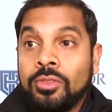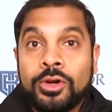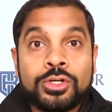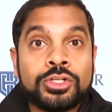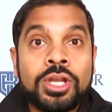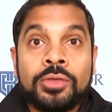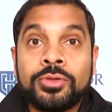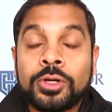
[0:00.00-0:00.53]

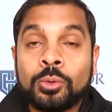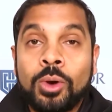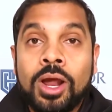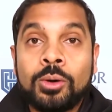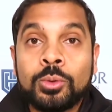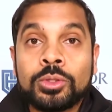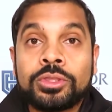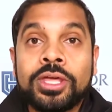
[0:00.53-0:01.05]
There's nothing
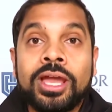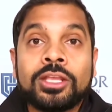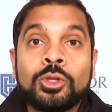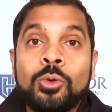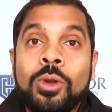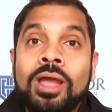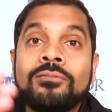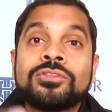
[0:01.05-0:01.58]
wrong with
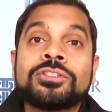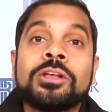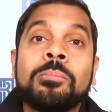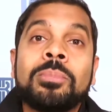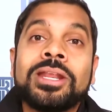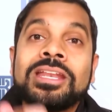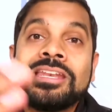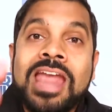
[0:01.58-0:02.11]
that. You have
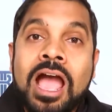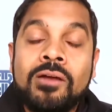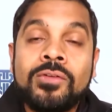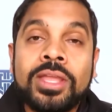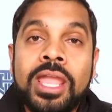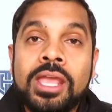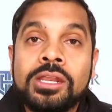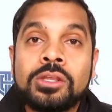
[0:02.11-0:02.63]
somebody
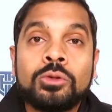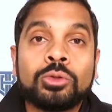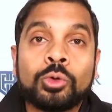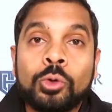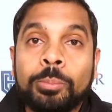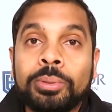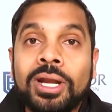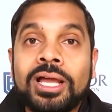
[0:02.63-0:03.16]
navigating you
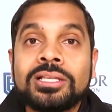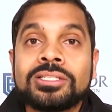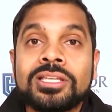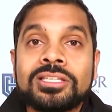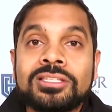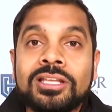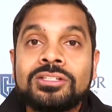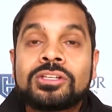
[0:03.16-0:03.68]
through a
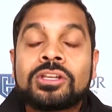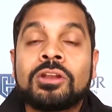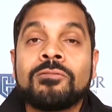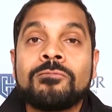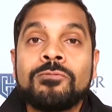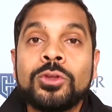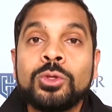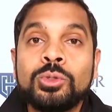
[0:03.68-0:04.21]
process that's
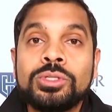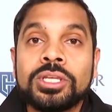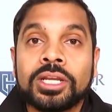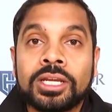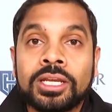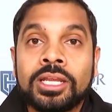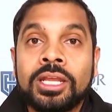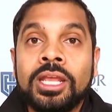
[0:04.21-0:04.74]

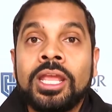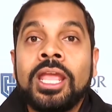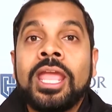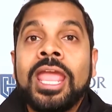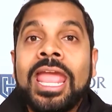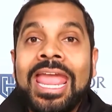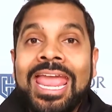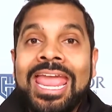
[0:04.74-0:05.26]
confusing,
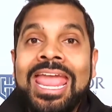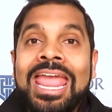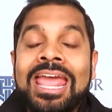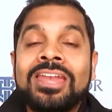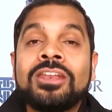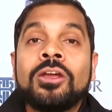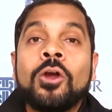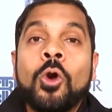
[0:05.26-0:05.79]

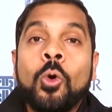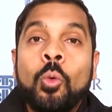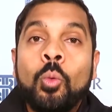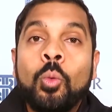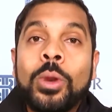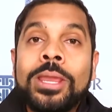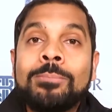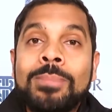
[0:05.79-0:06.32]
and
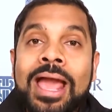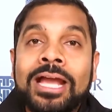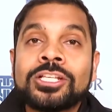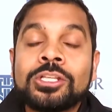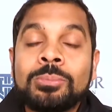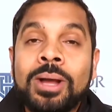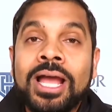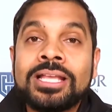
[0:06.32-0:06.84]
we
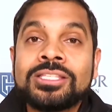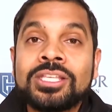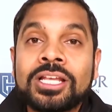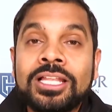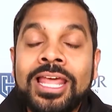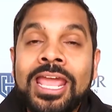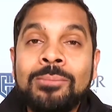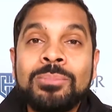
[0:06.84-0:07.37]
maximize
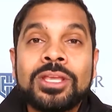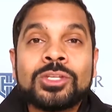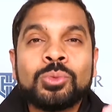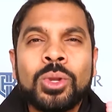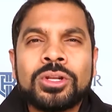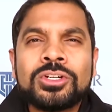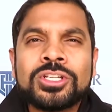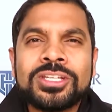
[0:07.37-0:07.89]
the claim
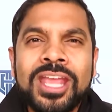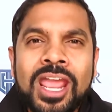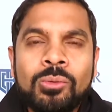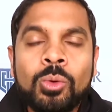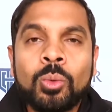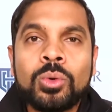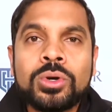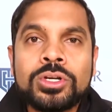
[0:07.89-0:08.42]
because we
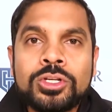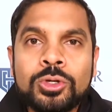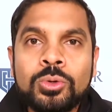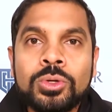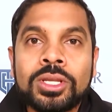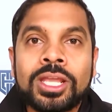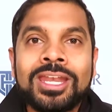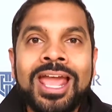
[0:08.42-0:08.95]
understand what we're
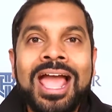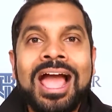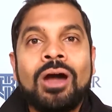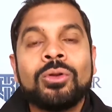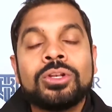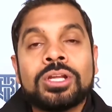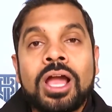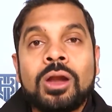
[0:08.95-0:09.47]
doing and
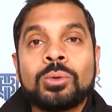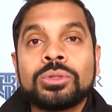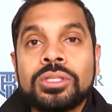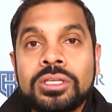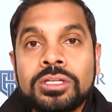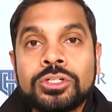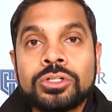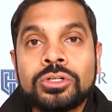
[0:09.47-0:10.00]
how to talk
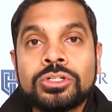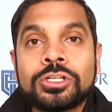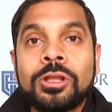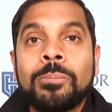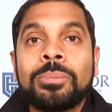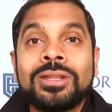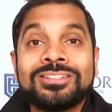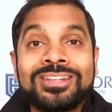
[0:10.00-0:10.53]
with the insurance
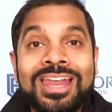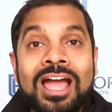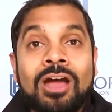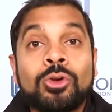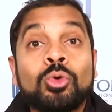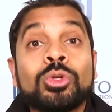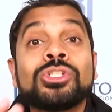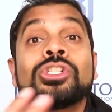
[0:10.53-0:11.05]
companies and
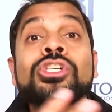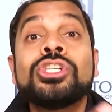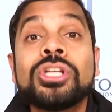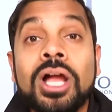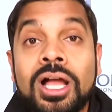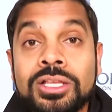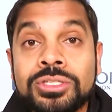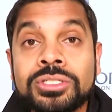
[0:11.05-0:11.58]
how to
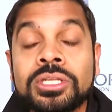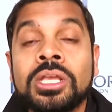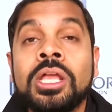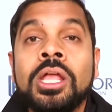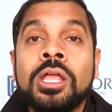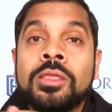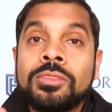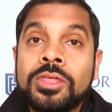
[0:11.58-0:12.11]
adjust
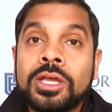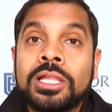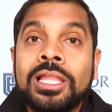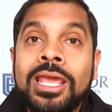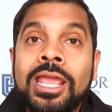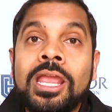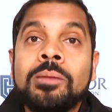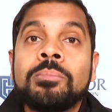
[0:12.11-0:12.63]
the
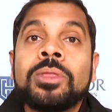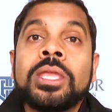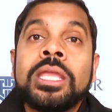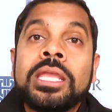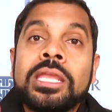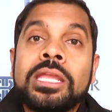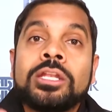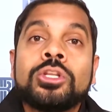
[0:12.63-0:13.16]
claim
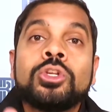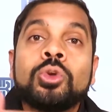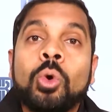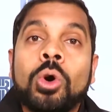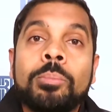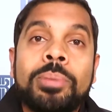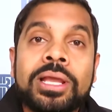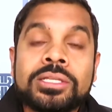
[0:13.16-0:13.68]
in
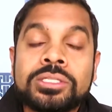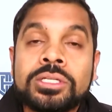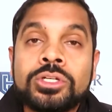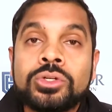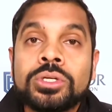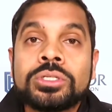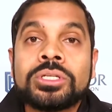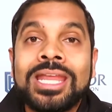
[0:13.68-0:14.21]
your best
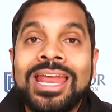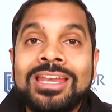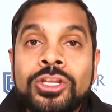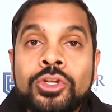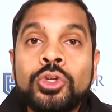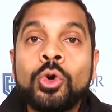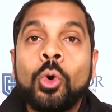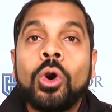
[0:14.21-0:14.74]
interest
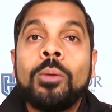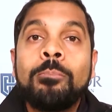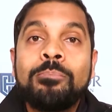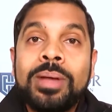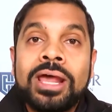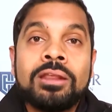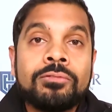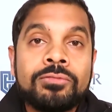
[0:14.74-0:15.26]
and your
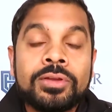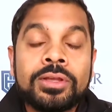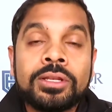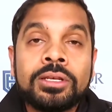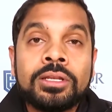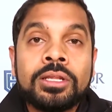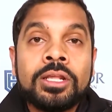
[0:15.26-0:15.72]
benefit.